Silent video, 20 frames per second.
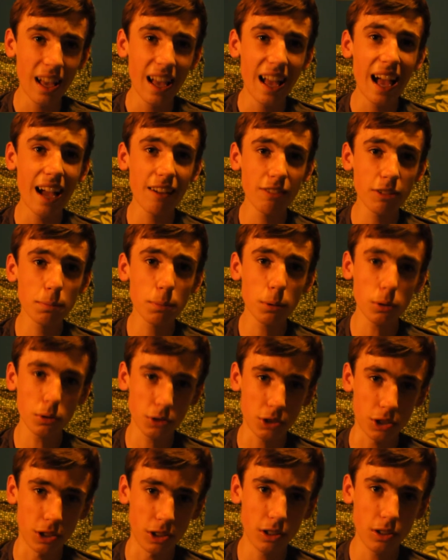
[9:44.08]
Harry
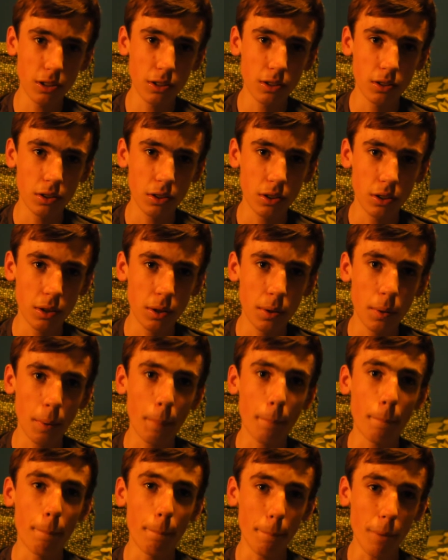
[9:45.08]
Potter
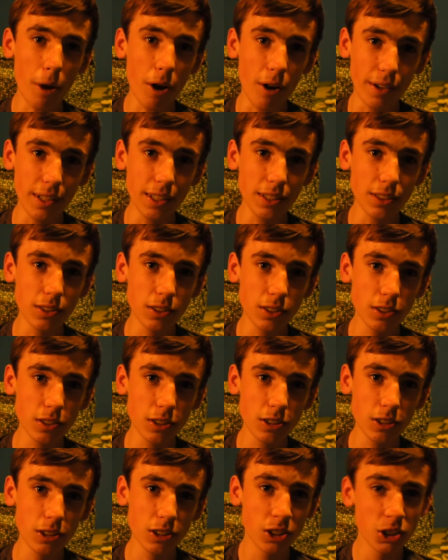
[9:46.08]
might,
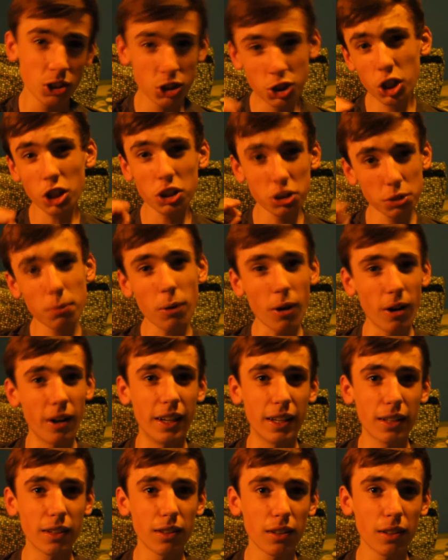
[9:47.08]
just
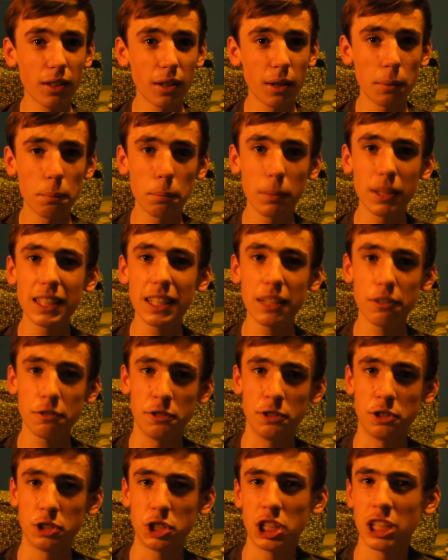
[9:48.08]
might, be
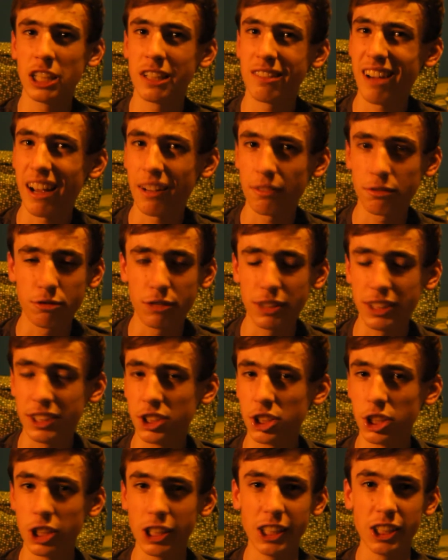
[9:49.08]
different to your
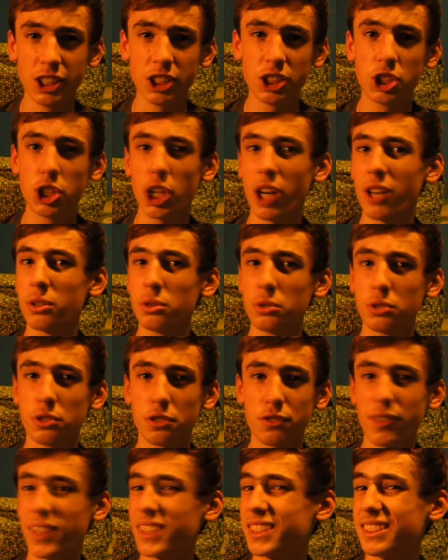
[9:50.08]
average child's
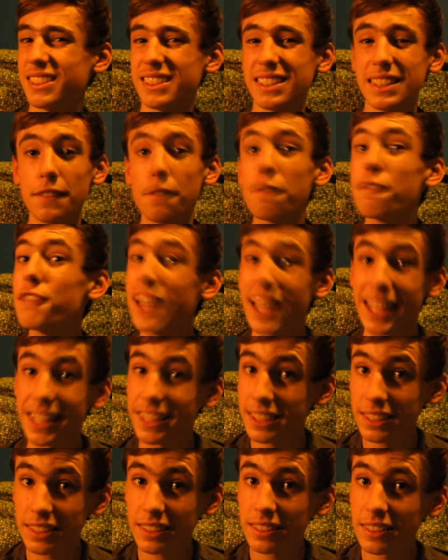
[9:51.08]
fantasy
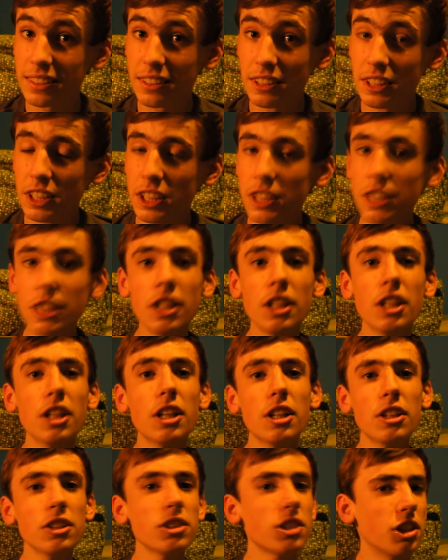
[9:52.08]
flick.
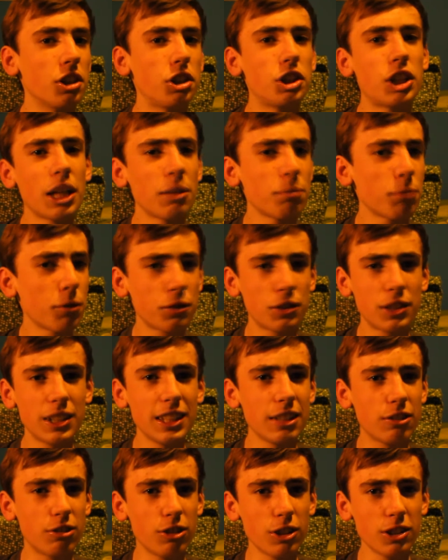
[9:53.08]
So The Chamber of
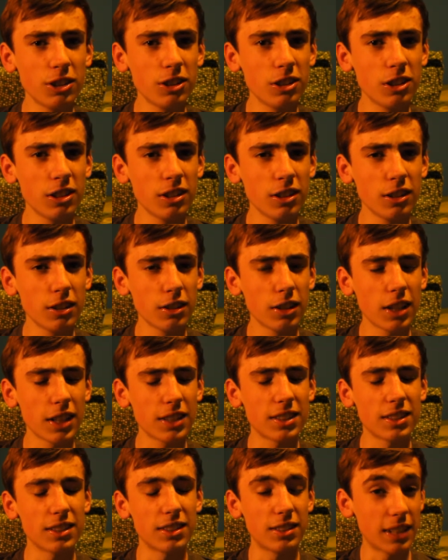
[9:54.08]
Secrets
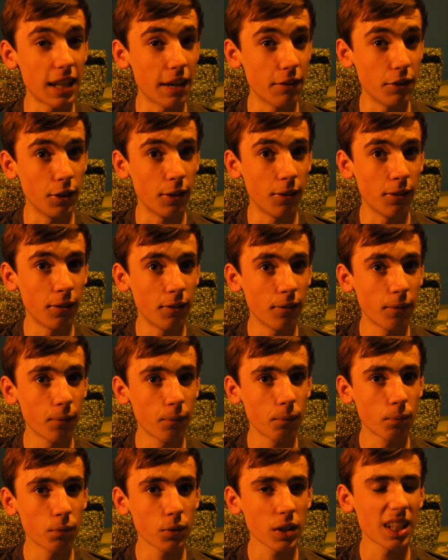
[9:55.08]
gets a 7
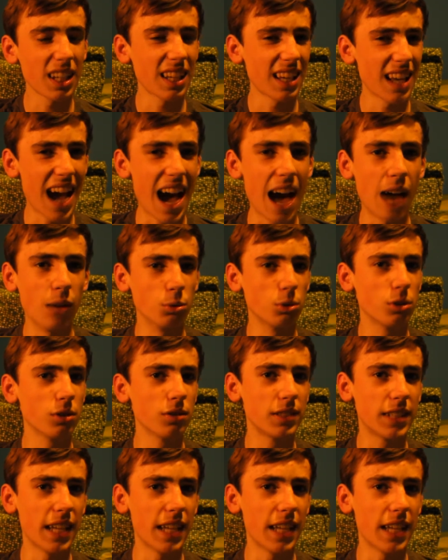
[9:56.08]
out of